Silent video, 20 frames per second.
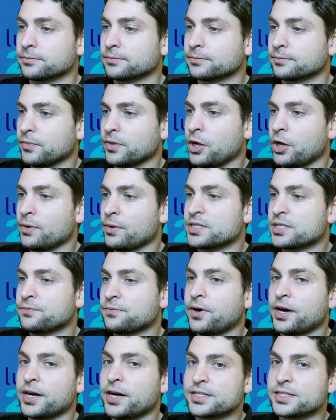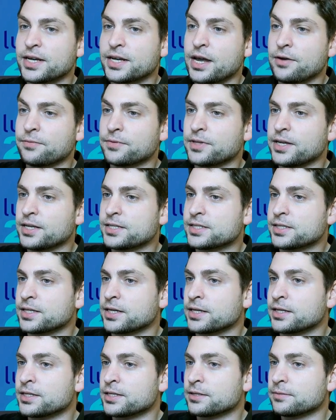Now, as far as I have
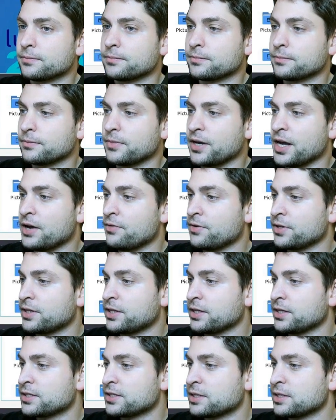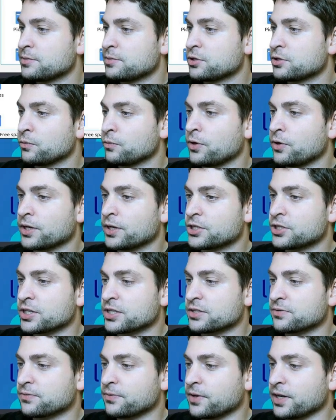tested, everything seems to work
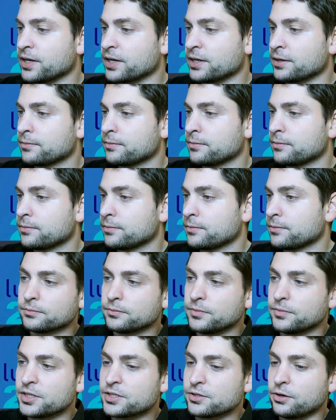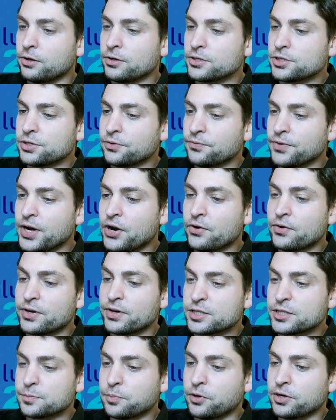just fine. It's also very
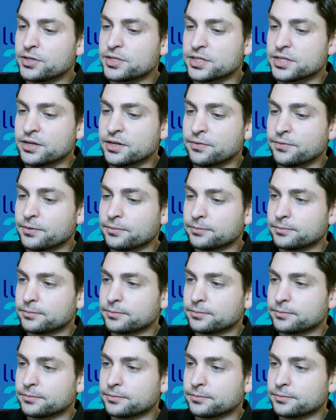responsive.